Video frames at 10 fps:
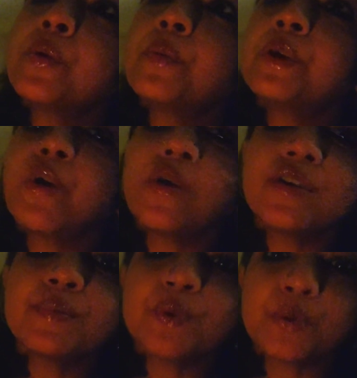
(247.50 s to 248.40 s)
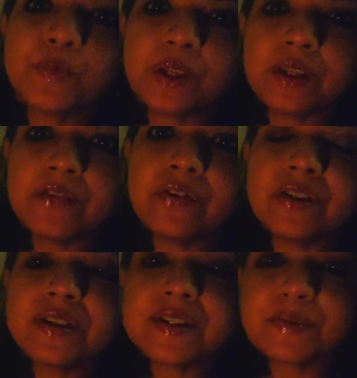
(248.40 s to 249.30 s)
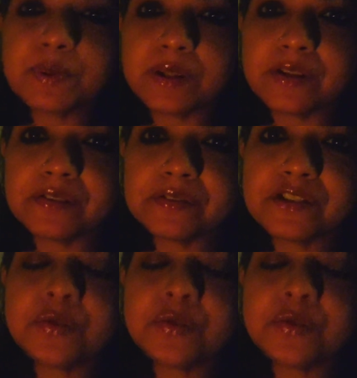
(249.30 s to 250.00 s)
to go beyond both belief and disbelief